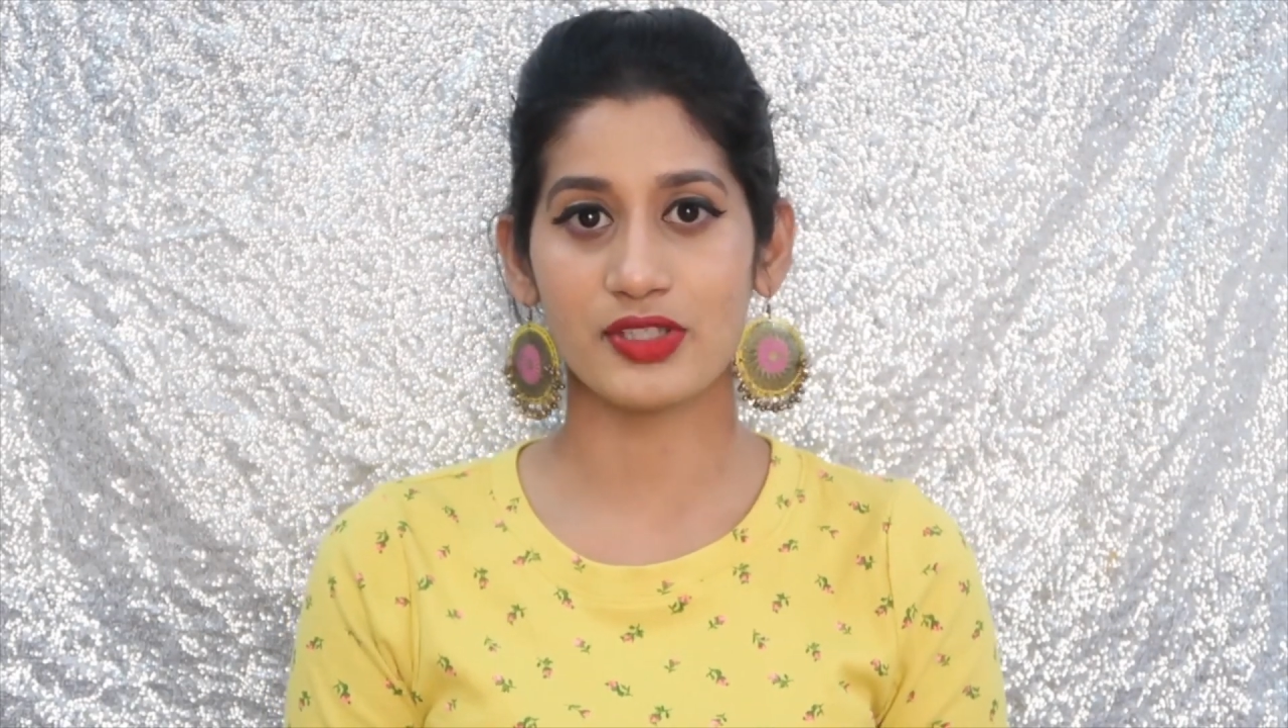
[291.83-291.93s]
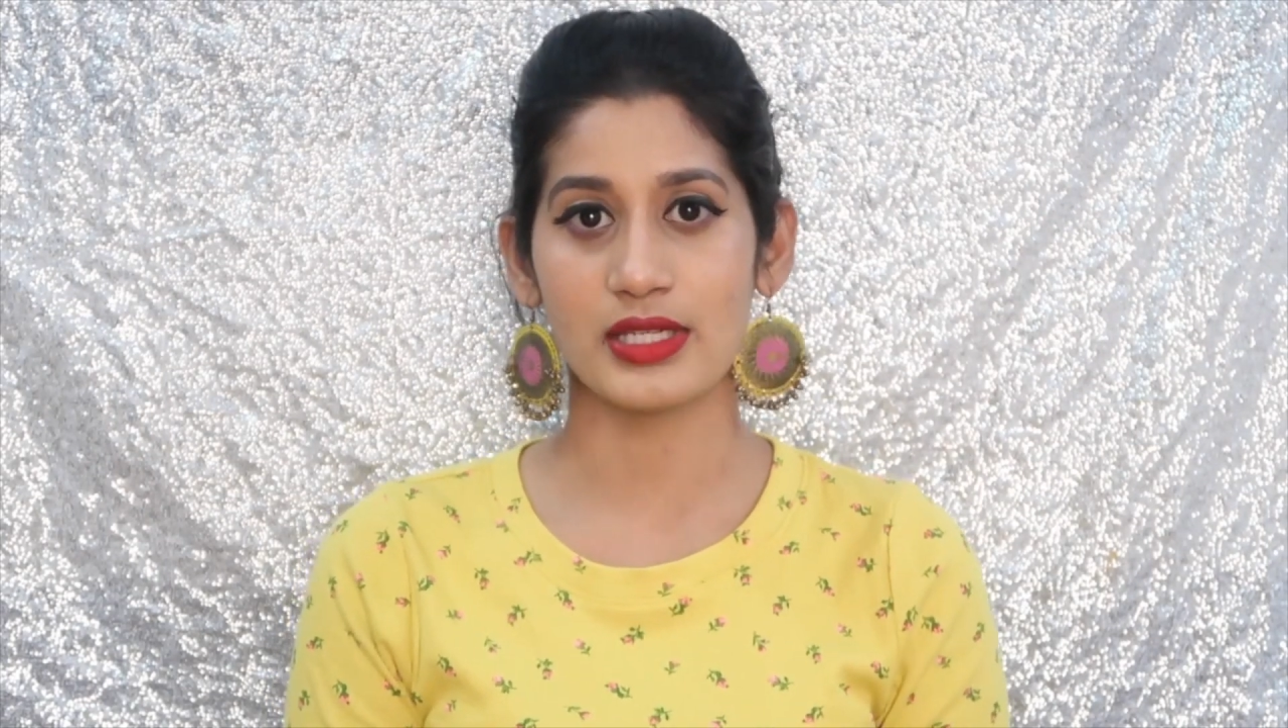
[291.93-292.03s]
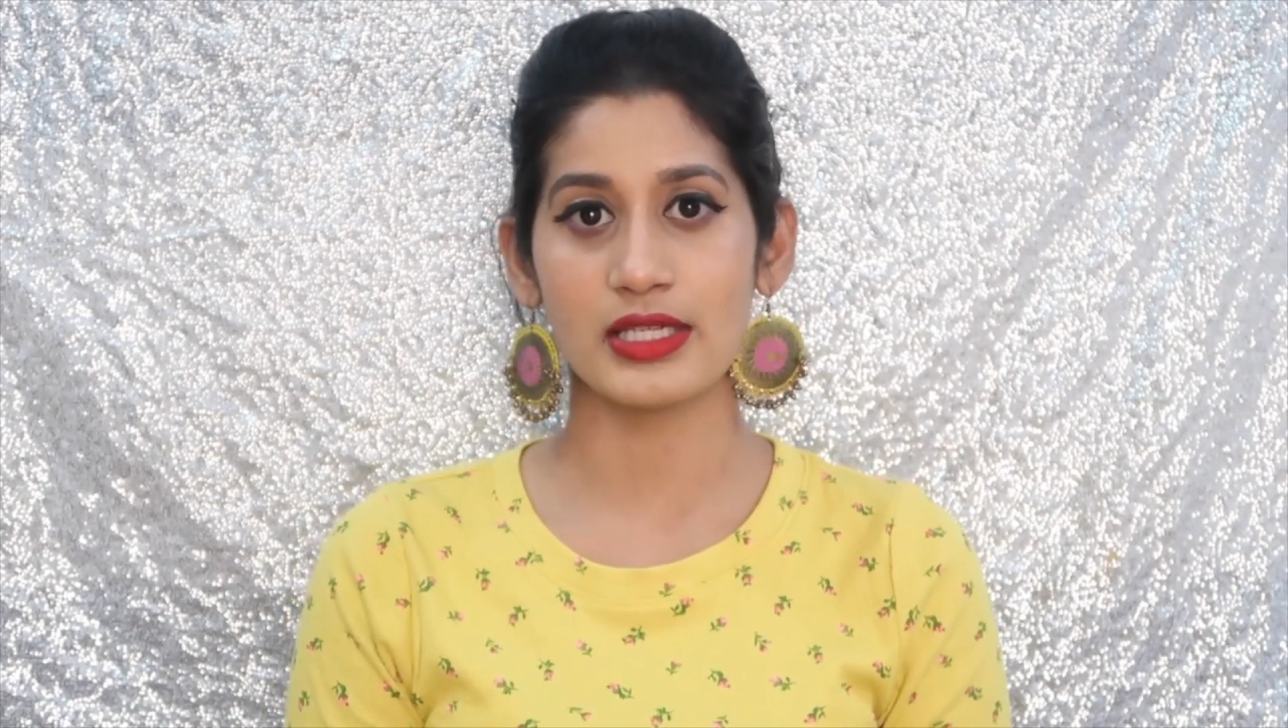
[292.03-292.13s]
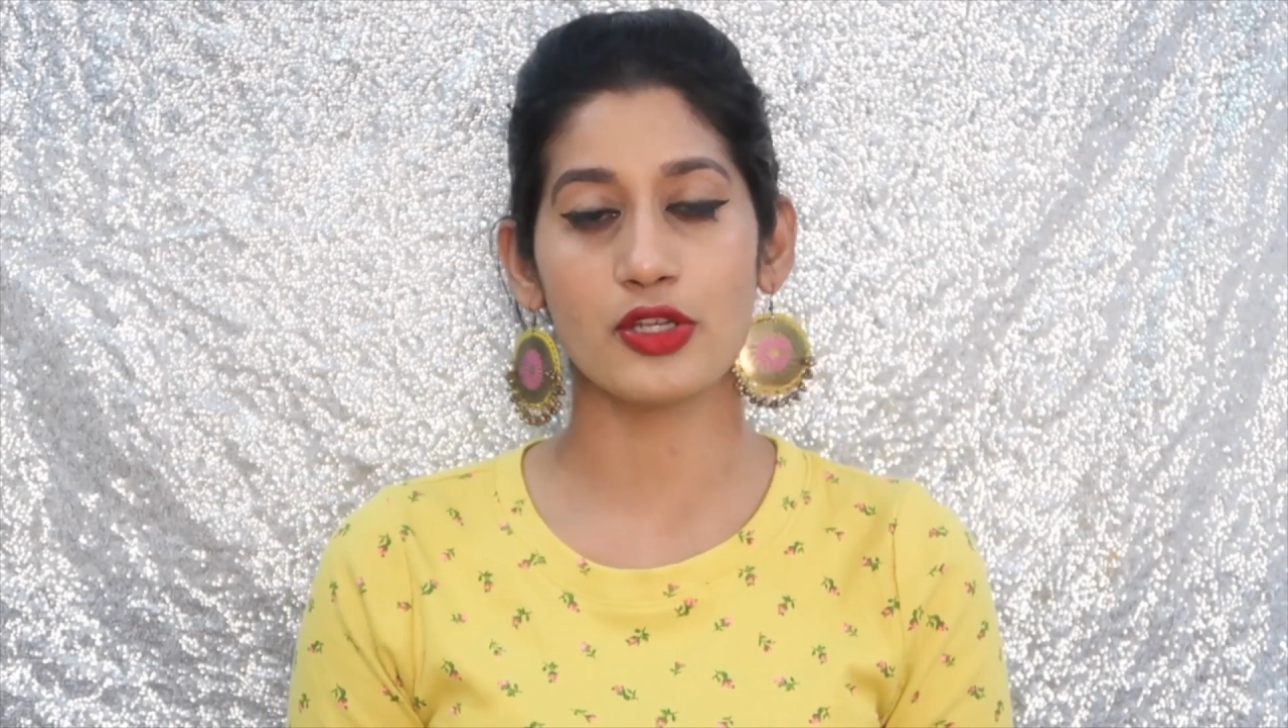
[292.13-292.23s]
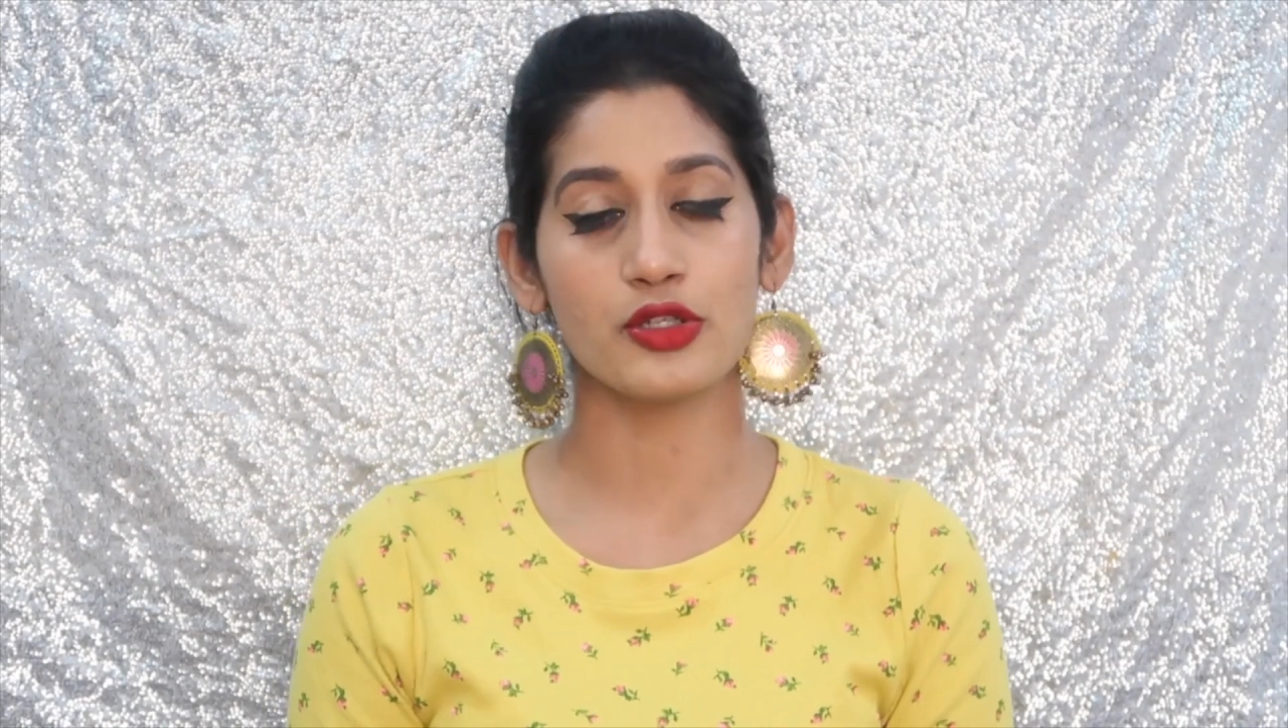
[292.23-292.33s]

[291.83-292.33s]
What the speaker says: which is